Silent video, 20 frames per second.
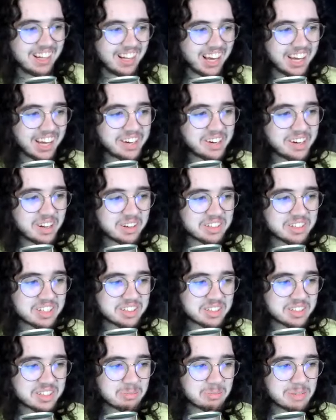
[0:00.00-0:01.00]
I don't know.
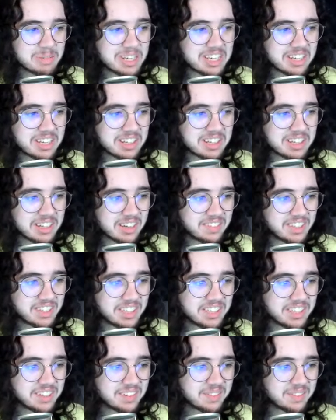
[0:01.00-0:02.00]
Just to me, I
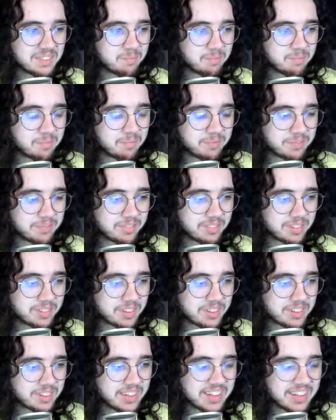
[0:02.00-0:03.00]
mean,
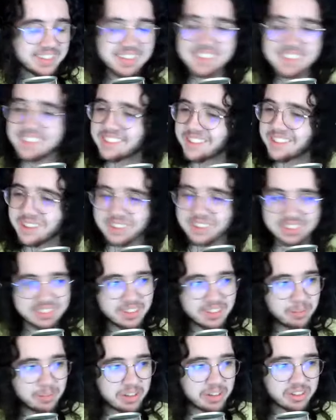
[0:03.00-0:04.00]
they did so,
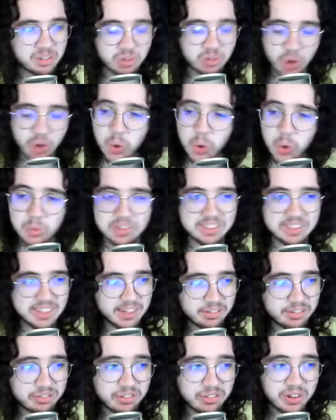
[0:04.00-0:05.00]
something so
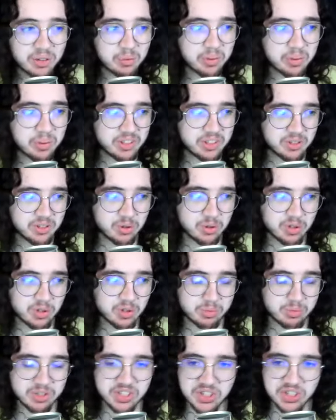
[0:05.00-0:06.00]
different with the
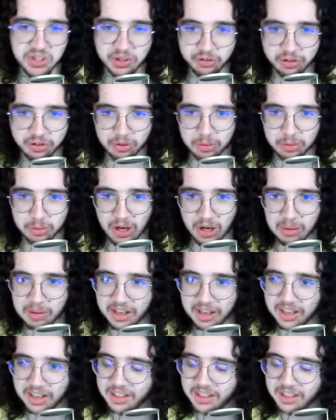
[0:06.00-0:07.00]
source material for
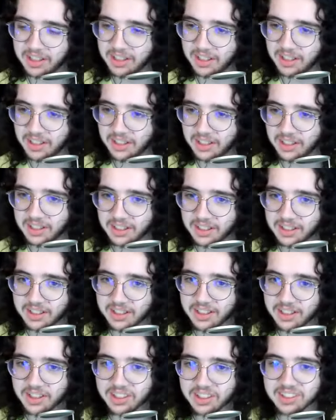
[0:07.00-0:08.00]
Barbie.
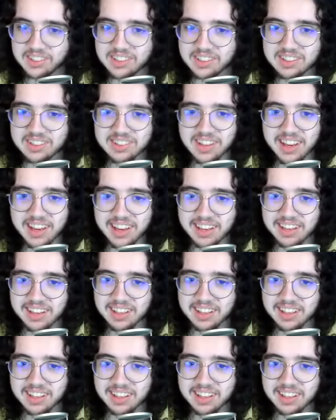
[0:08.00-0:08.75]
You know, because uh, it's uh, like when we get